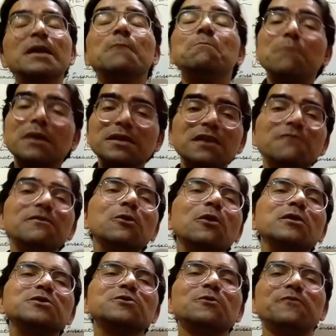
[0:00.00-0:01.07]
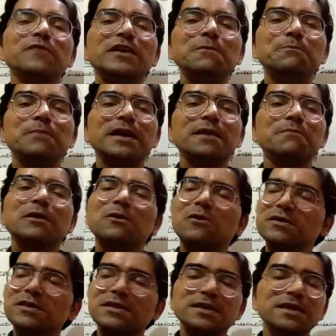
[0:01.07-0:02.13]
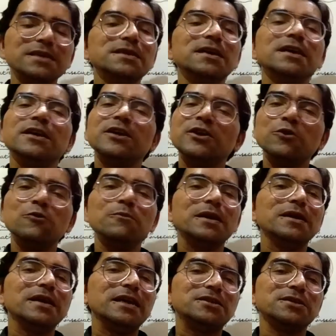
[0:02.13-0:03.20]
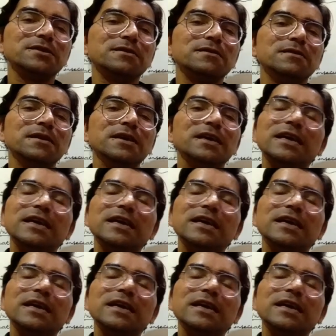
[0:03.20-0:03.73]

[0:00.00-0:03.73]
Mother will also feel pain, because it is human nature.